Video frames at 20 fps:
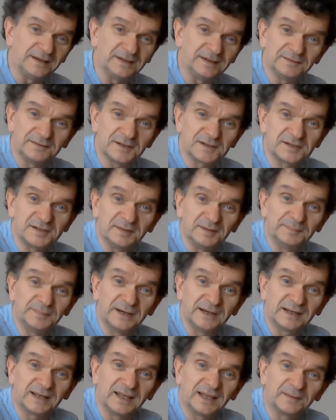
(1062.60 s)
don't accept
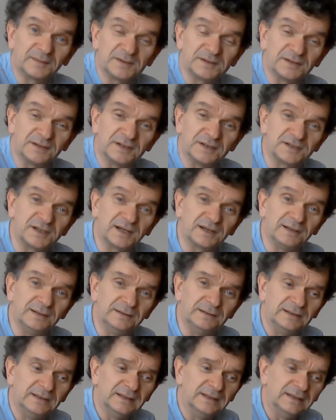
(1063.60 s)
bad language on the
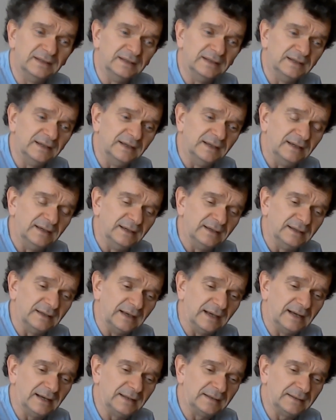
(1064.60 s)
channel.
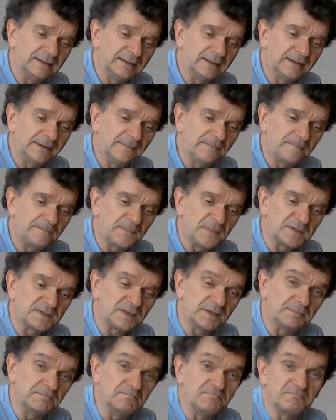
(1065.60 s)
And
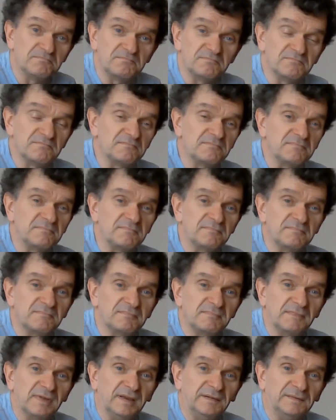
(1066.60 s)
so if
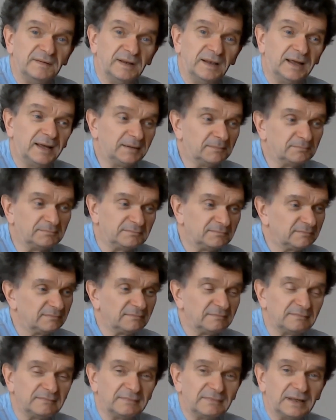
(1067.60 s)
you like,
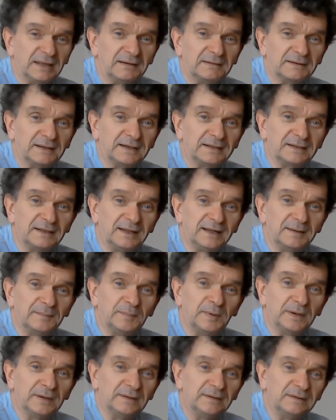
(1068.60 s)
click the like
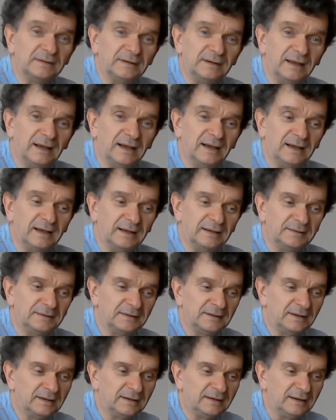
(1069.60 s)
button.
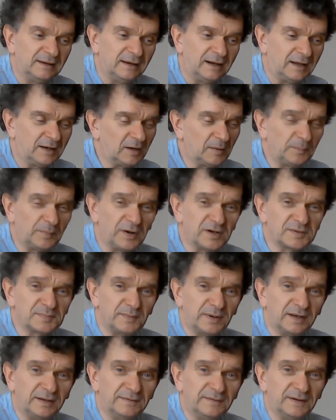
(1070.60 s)
And I don't post
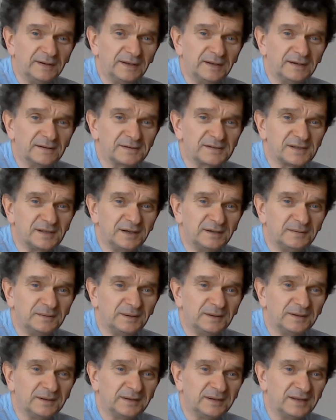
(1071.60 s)
many videos,
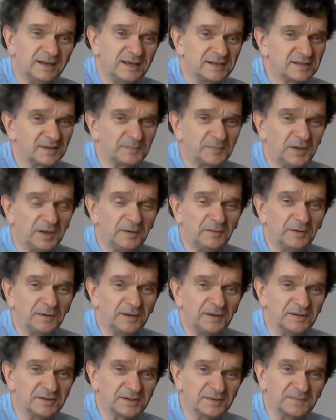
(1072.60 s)
so it's up to you
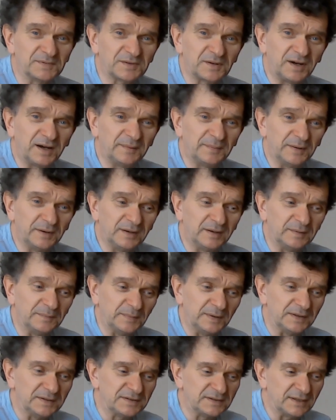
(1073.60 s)
whether you subscribe or
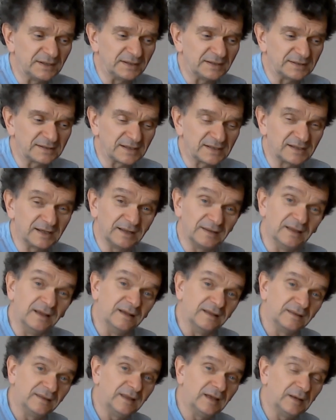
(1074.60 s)
not. But as I say,
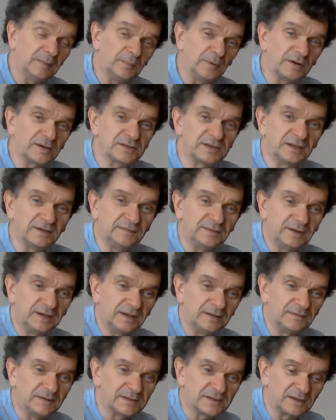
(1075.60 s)
the unboxing
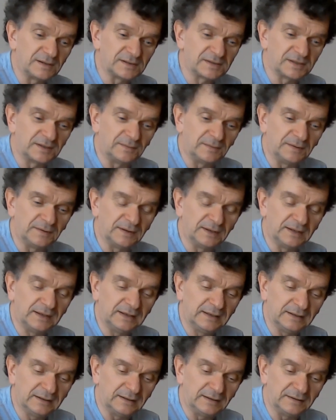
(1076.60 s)
video is also on
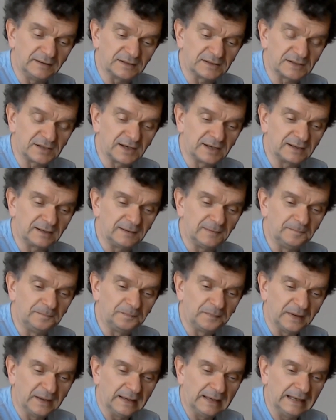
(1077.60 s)
this channel,
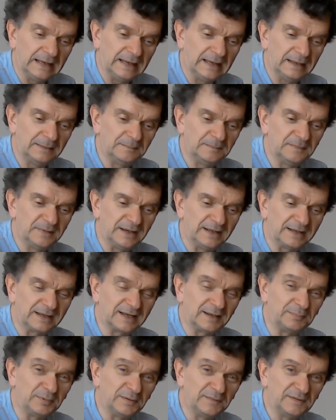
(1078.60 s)
and a
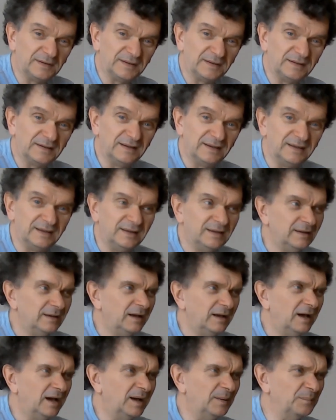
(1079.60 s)
couple of other
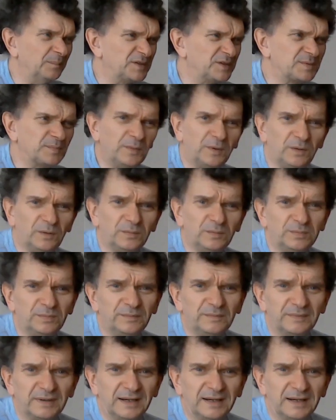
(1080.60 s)
small